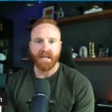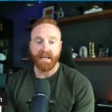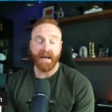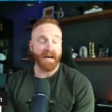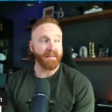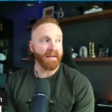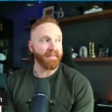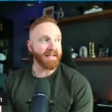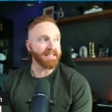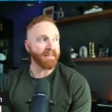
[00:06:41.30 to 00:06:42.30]
Yeah, and,
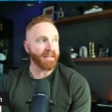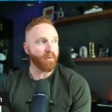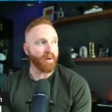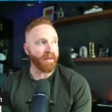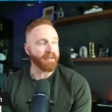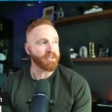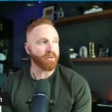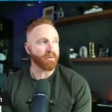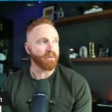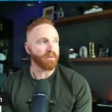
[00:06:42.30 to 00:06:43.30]
and that's I think why this
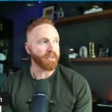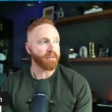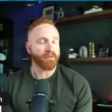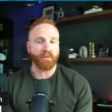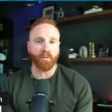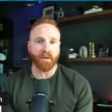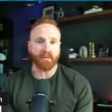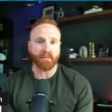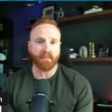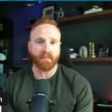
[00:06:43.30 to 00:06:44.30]
whole like two
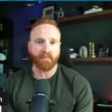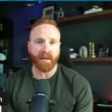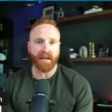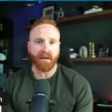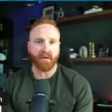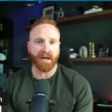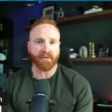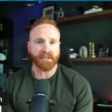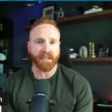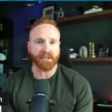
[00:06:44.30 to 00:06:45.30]
one buy down
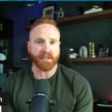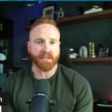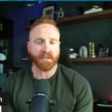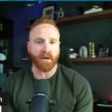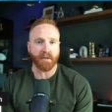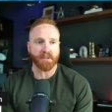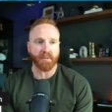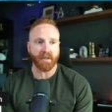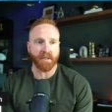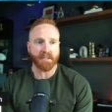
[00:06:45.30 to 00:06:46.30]
conversation starts
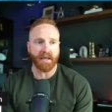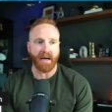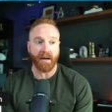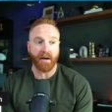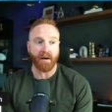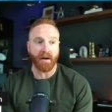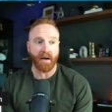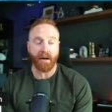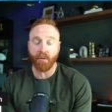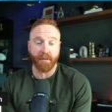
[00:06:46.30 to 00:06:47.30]
because I I,
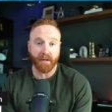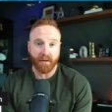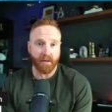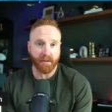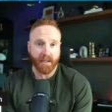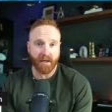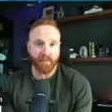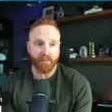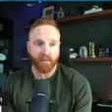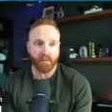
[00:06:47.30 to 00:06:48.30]
I don't think a, a, lot of
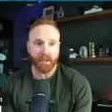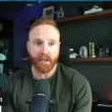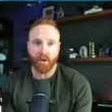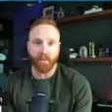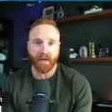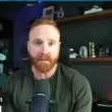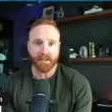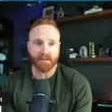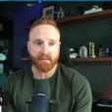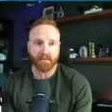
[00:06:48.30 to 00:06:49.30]
people really know about
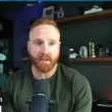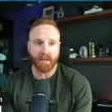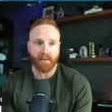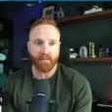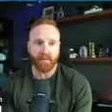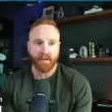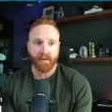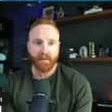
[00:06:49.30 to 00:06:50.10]
this um